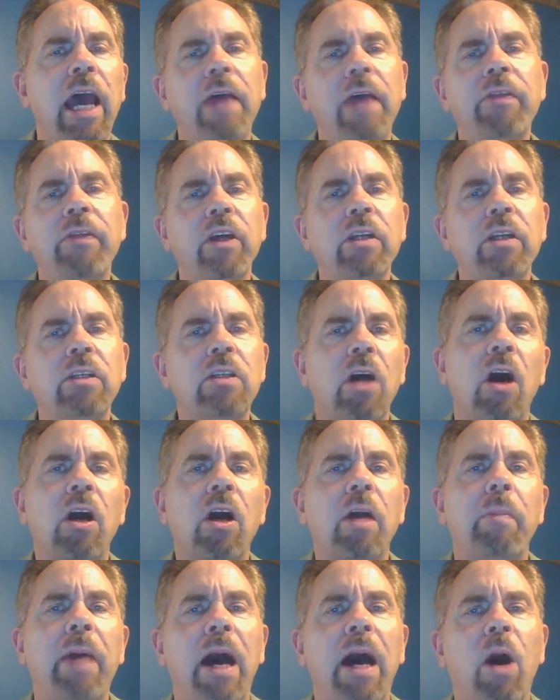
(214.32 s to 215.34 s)
and then talk
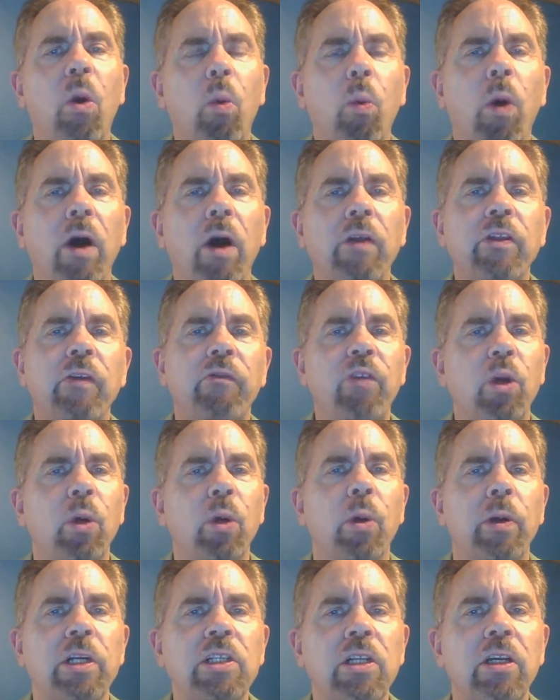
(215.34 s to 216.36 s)
about what the
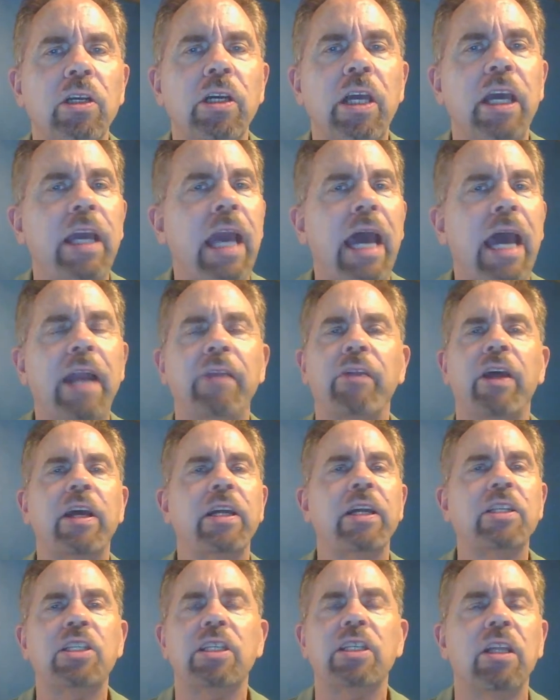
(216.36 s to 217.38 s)
viewer is looking at, and they
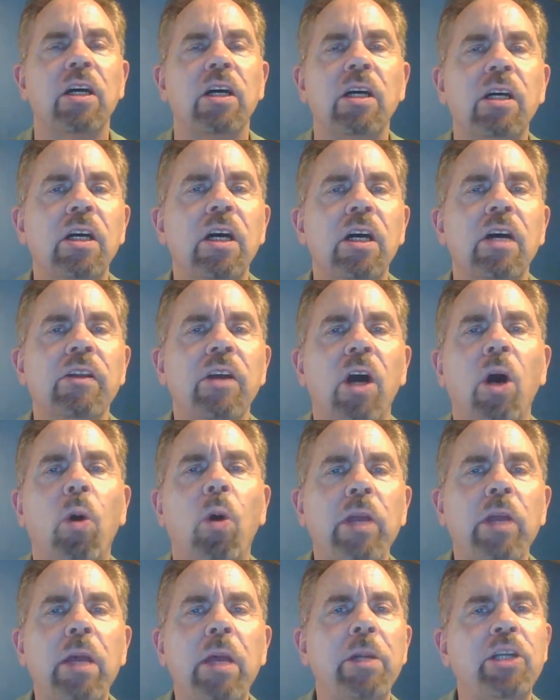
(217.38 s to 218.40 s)
can see the
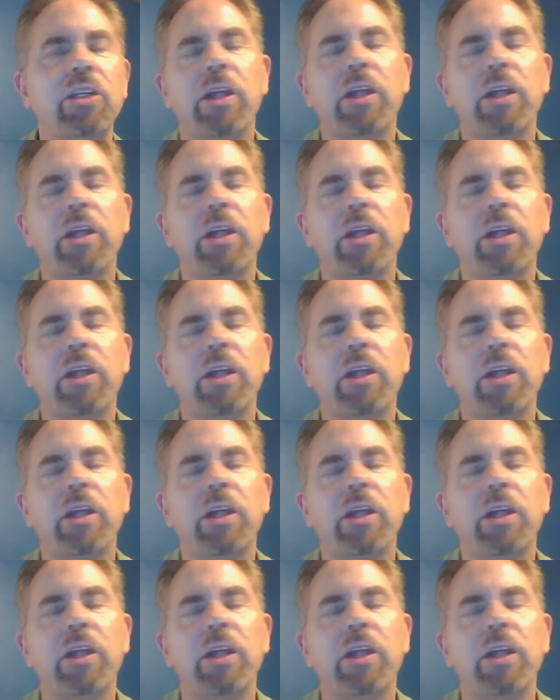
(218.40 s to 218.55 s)
whole image.